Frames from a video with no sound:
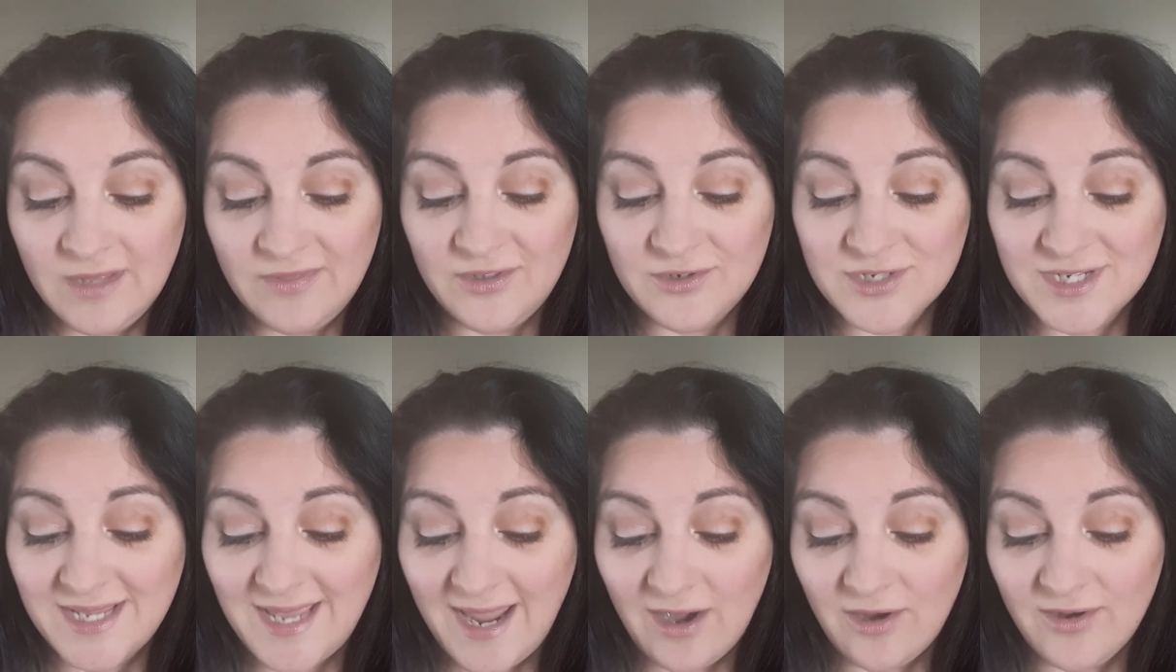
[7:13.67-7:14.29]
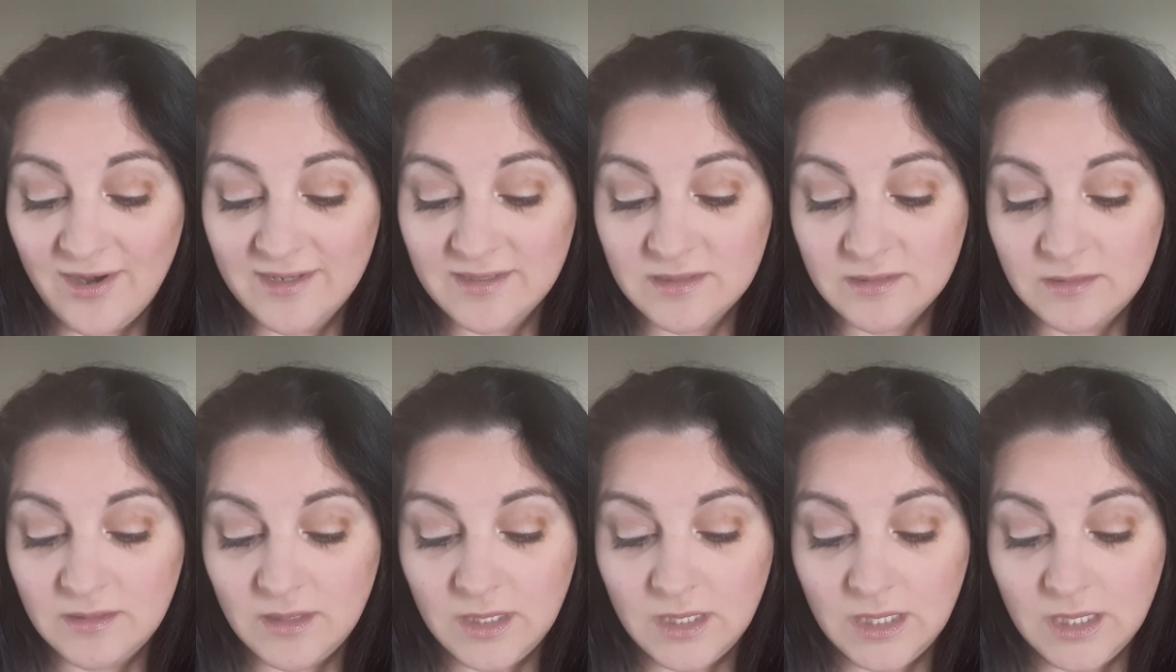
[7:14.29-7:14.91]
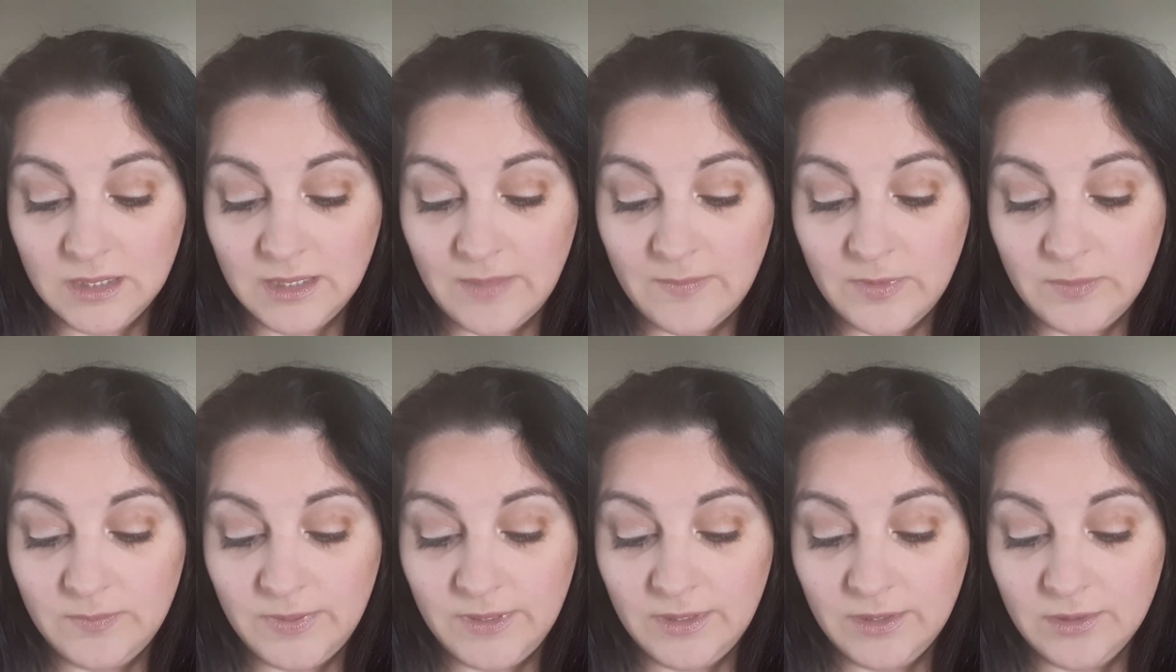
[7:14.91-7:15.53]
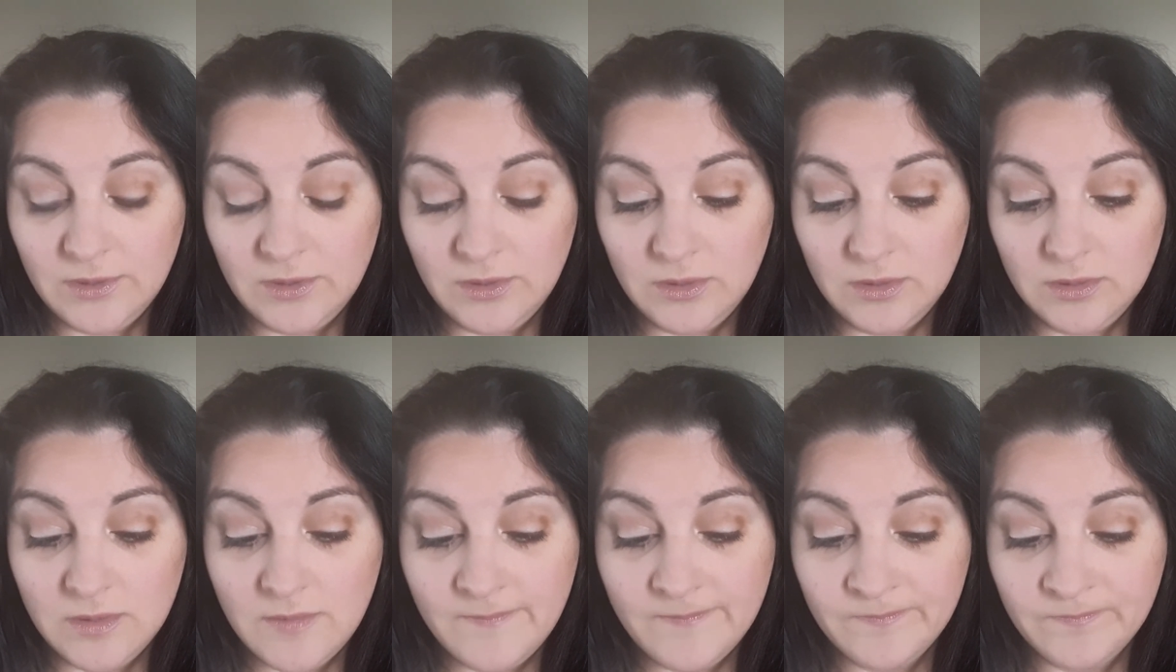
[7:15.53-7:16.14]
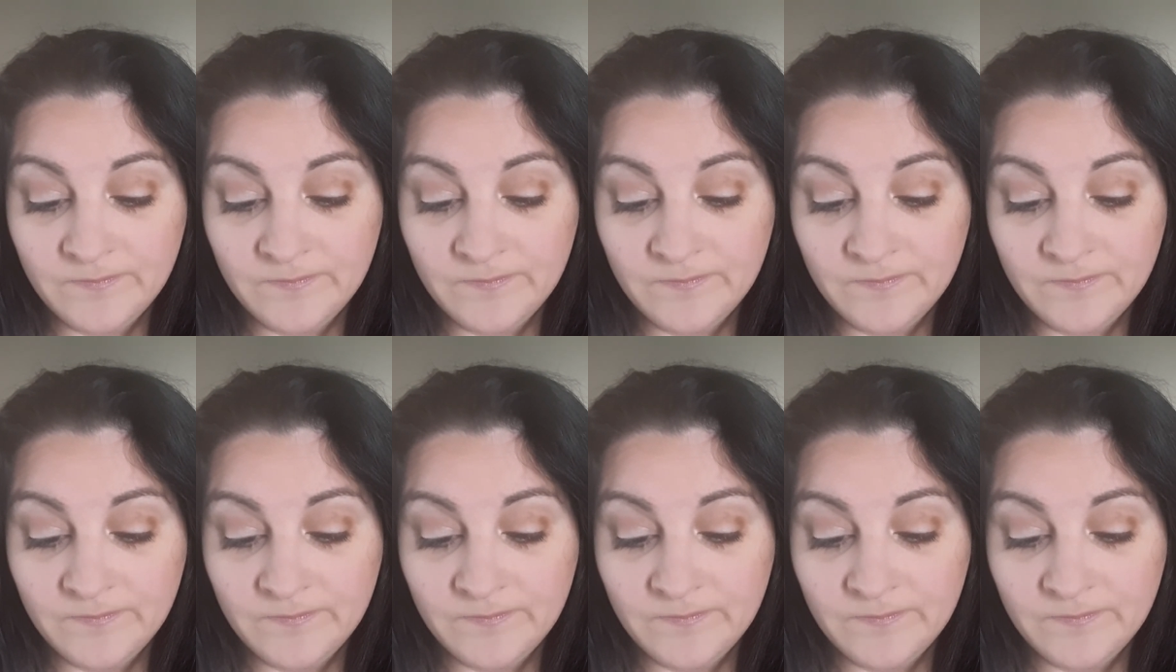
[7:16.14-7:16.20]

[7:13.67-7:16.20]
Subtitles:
There's carrot, lemon peel,